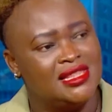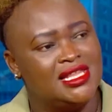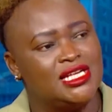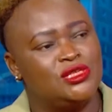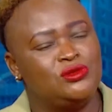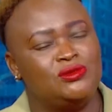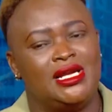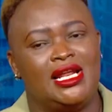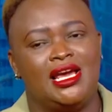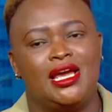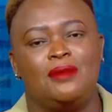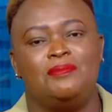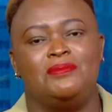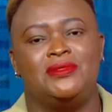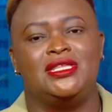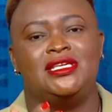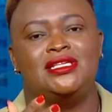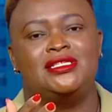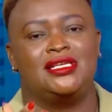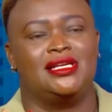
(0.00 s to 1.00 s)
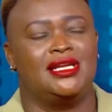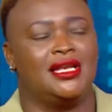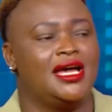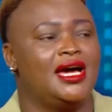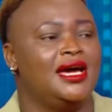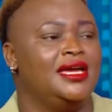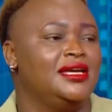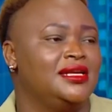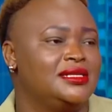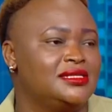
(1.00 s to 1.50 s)
that will help this
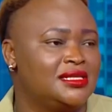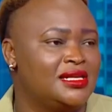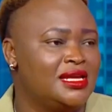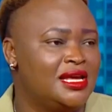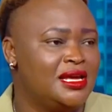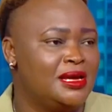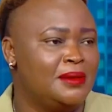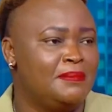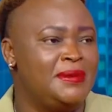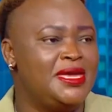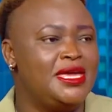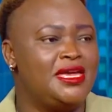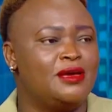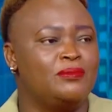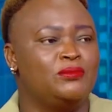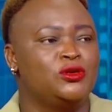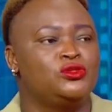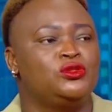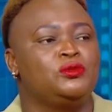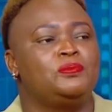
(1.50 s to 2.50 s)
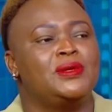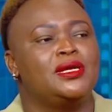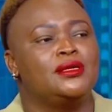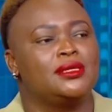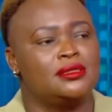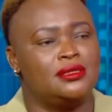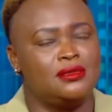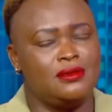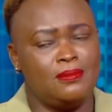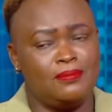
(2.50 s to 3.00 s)
client be able to
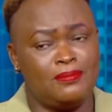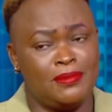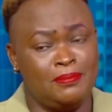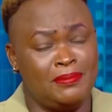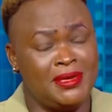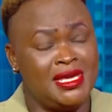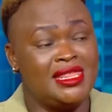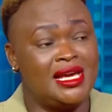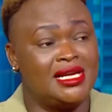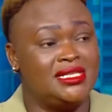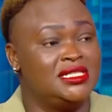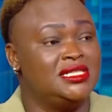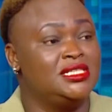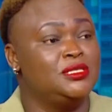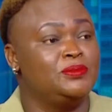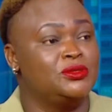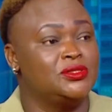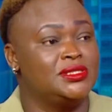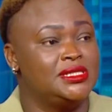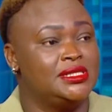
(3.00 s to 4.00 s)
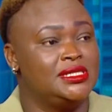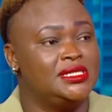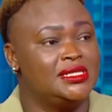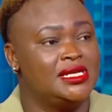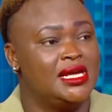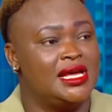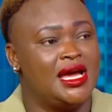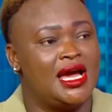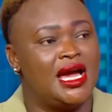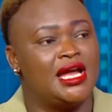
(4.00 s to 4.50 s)
pay that deposit,
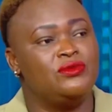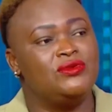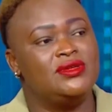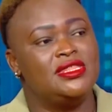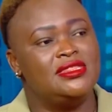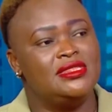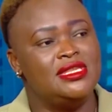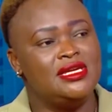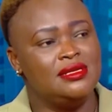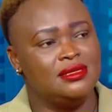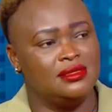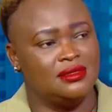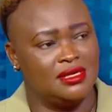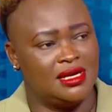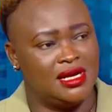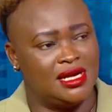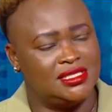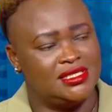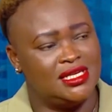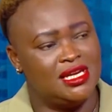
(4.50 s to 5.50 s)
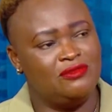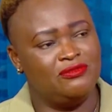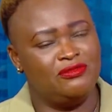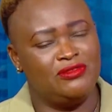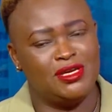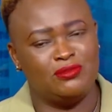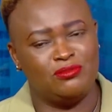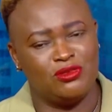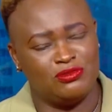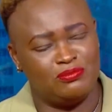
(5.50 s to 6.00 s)
and within a time
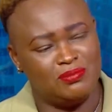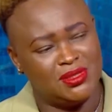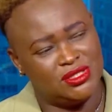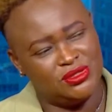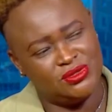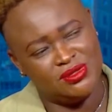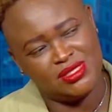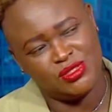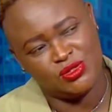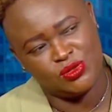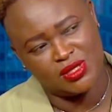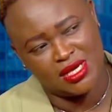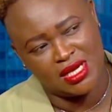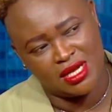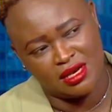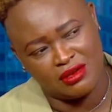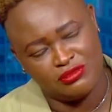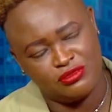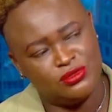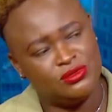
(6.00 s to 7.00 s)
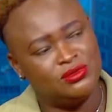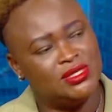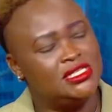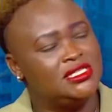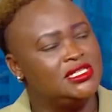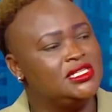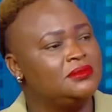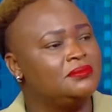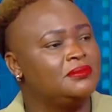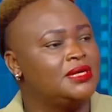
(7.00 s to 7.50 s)
frame of between 12 to
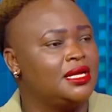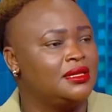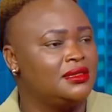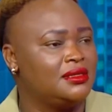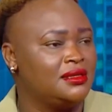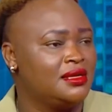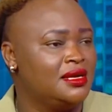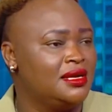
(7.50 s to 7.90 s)
18 months,